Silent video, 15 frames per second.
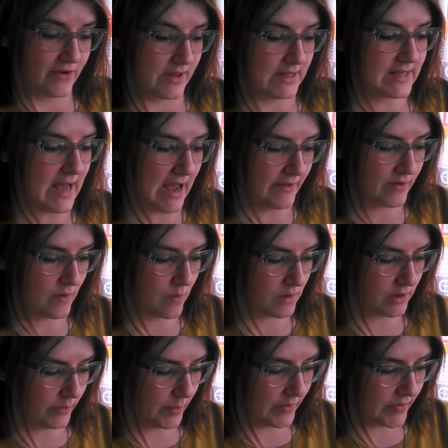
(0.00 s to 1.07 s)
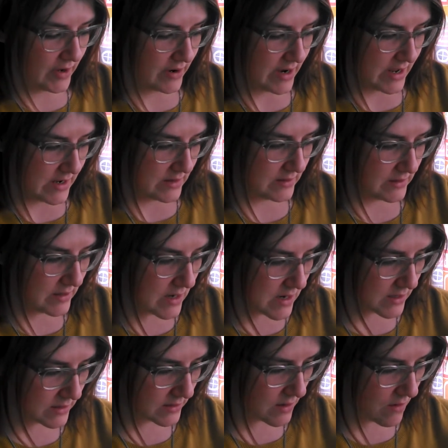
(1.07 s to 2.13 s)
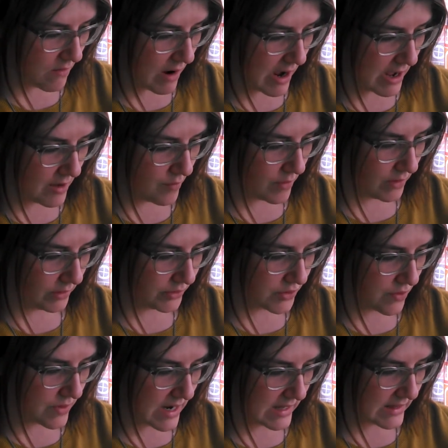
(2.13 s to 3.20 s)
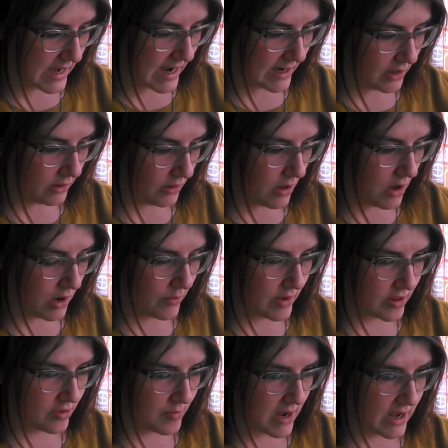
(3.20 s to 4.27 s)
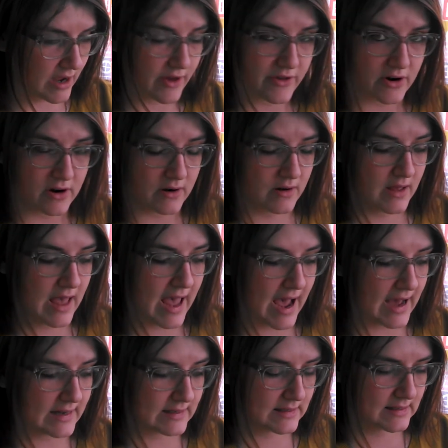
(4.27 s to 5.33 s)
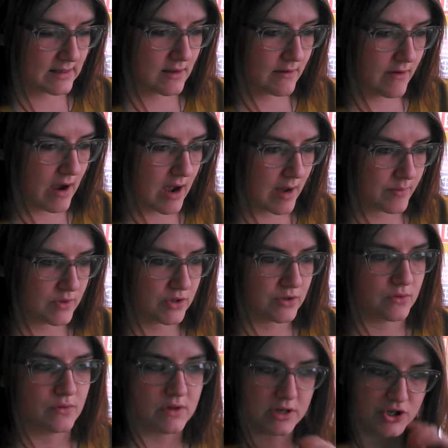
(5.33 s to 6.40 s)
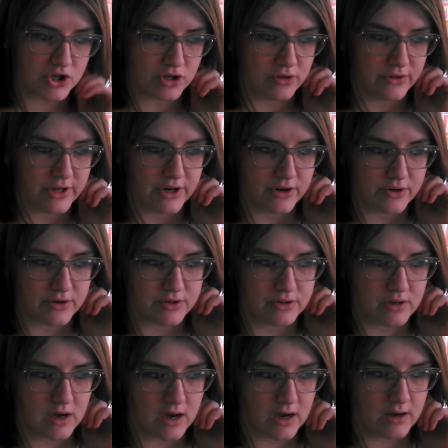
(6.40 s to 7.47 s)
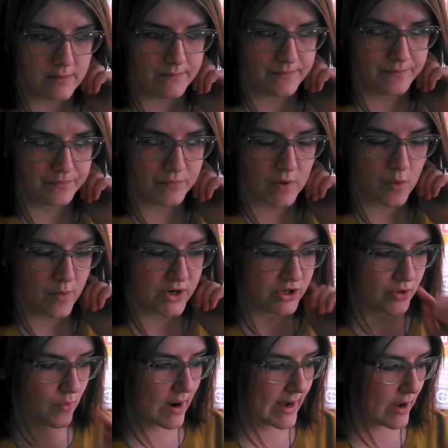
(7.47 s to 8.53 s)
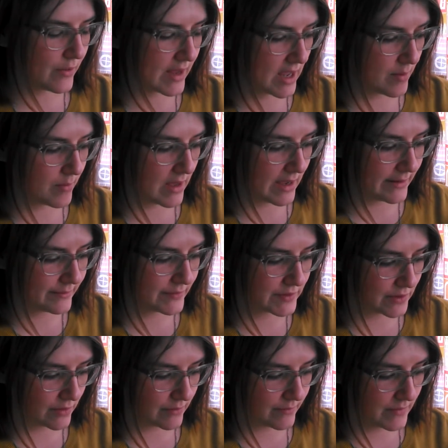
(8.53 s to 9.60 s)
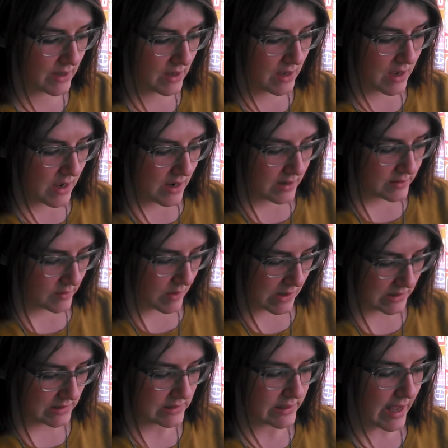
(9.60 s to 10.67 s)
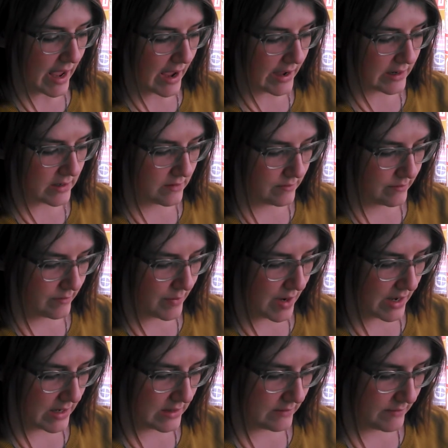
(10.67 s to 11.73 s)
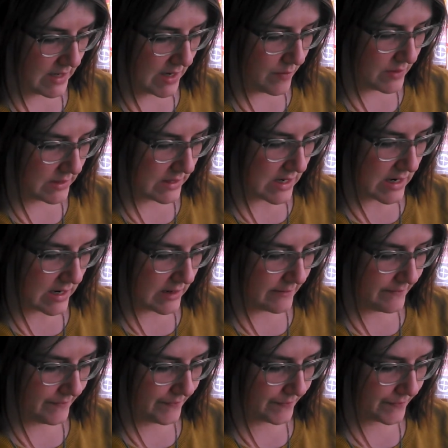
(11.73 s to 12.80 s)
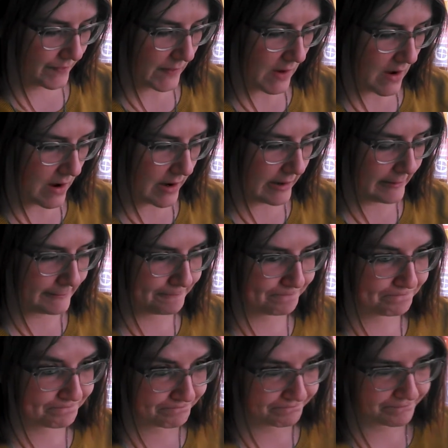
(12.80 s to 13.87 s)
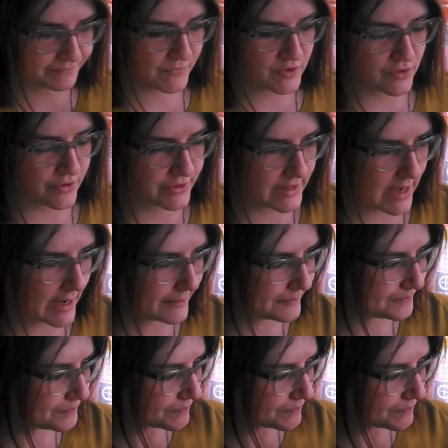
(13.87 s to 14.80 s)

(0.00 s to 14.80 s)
for this hat in the world, but there is. So I will donate that along with my other hats to the cheerleaders' winter whiteout campaign. So that's sad, but it was needed. So there's that.